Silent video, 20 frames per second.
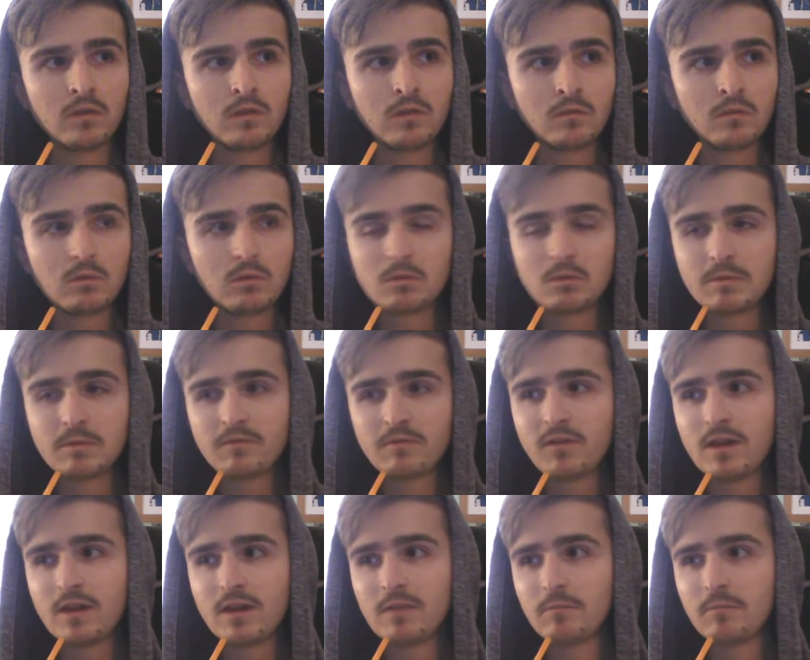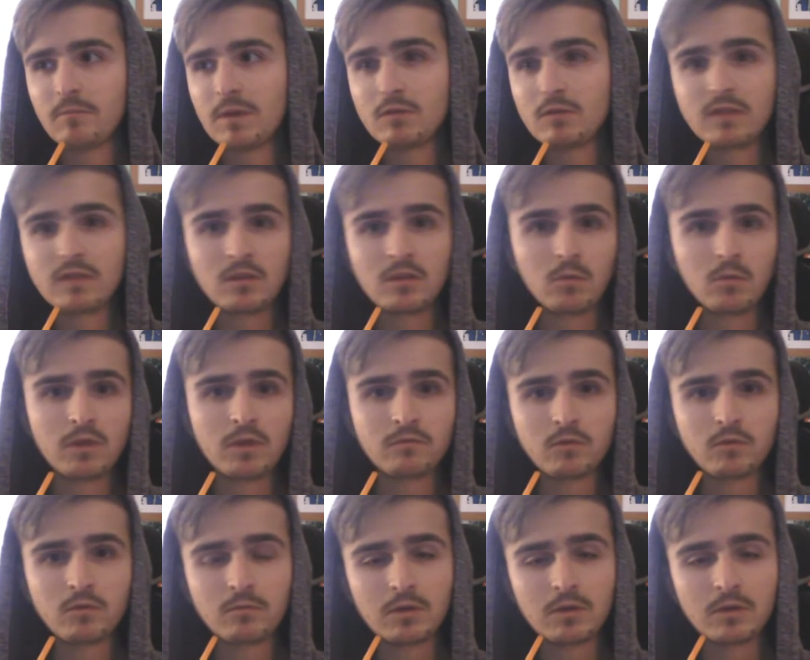we would have been fine. But it was in the one
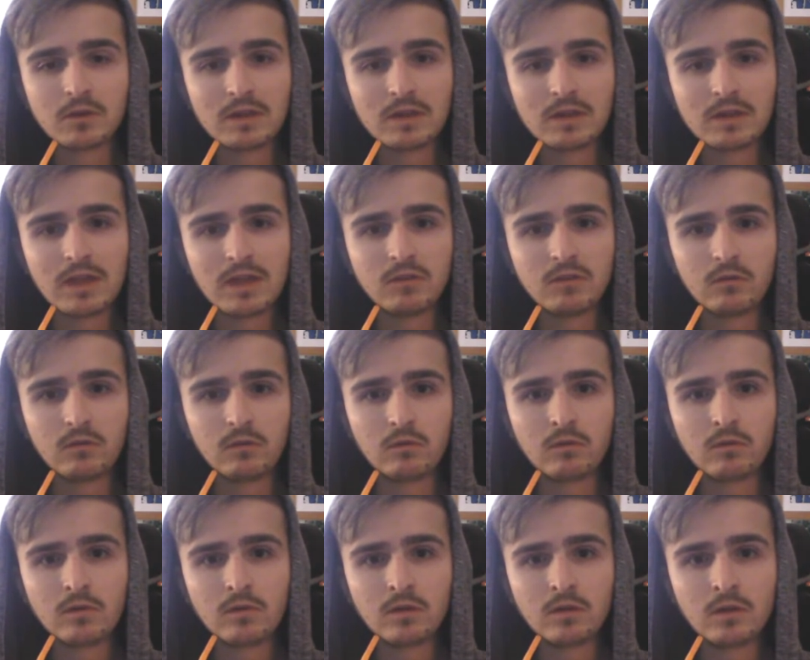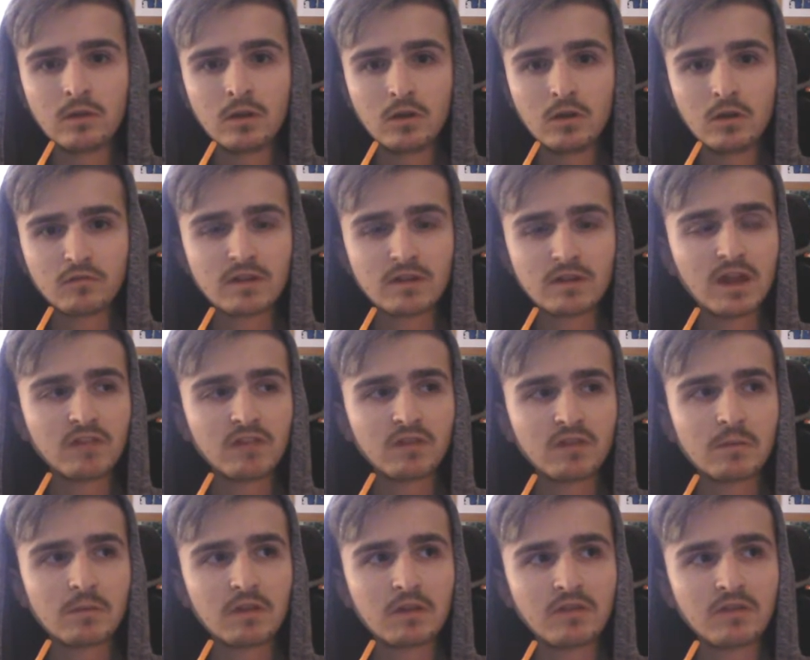room we couldn't get into. Because the last
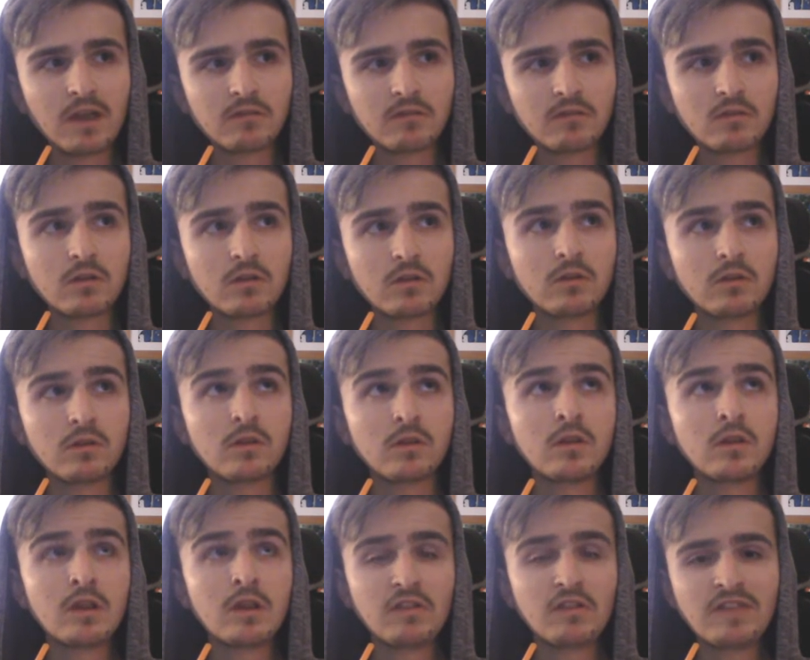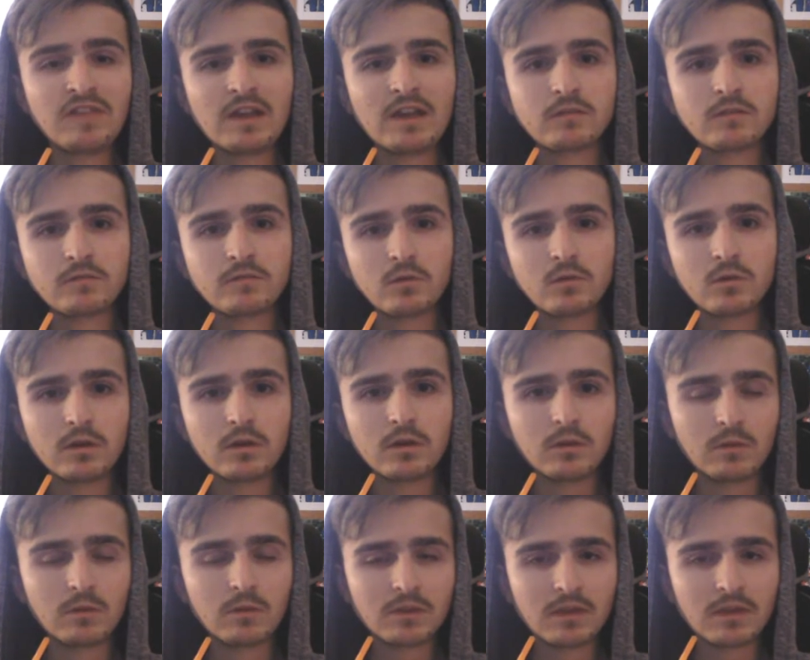time I was there, I was on the second floor at
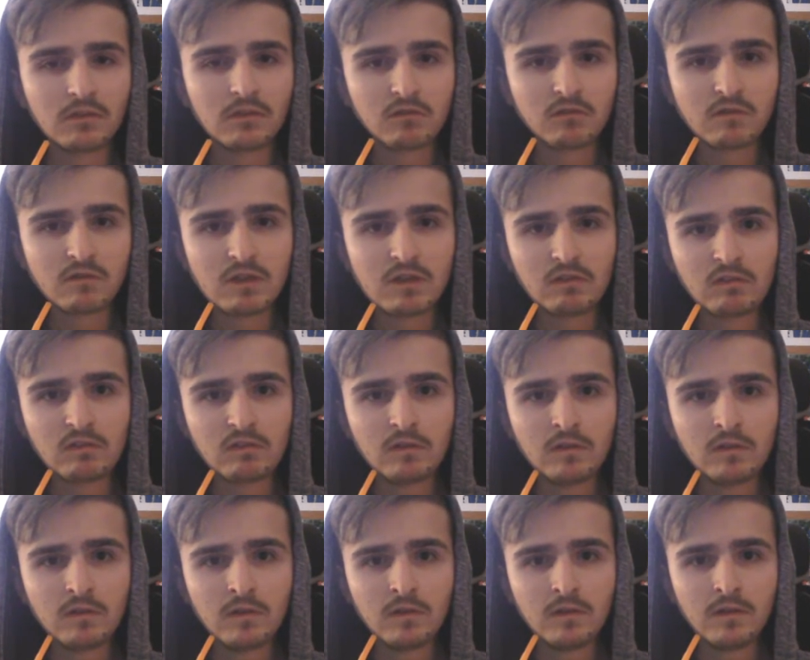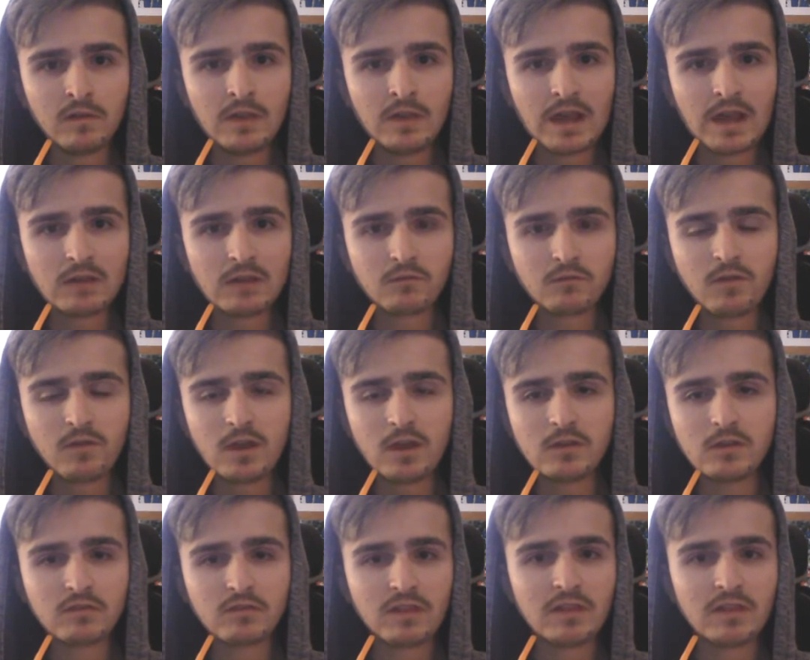one of the other screens. And it was fine. You
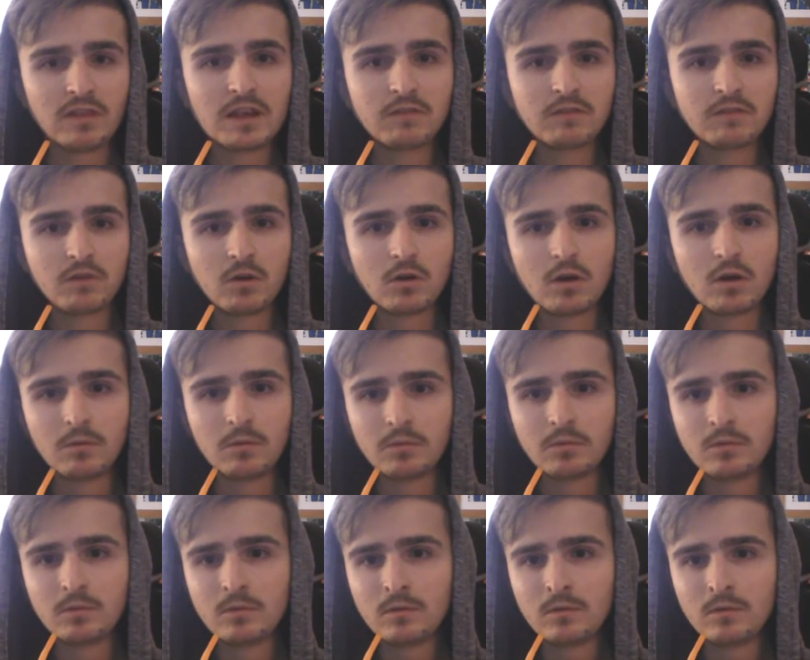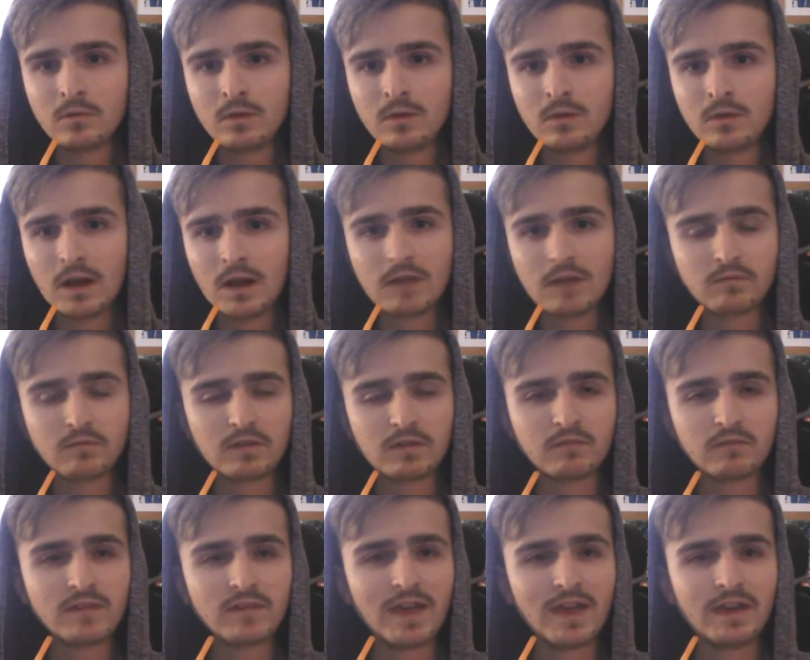just take the lift to go up. And everything's
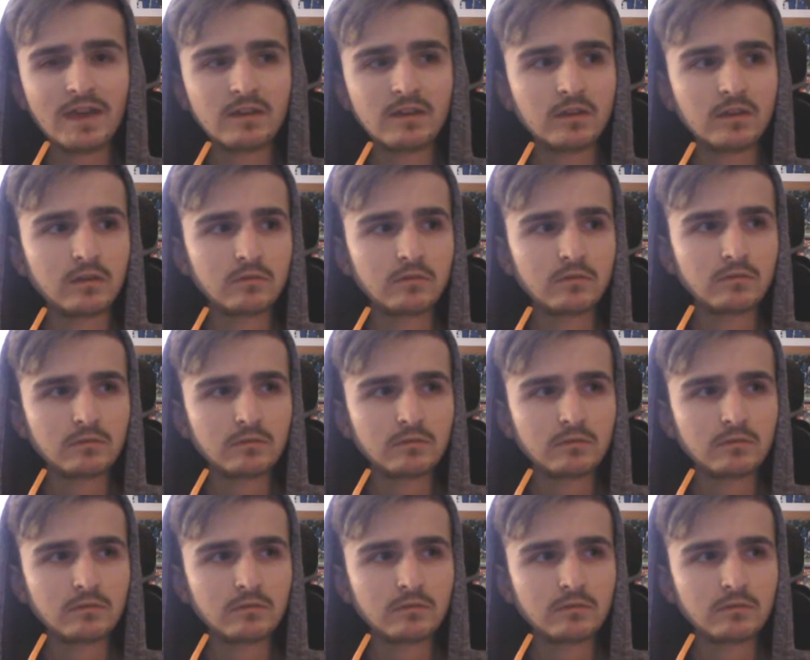flat, you know.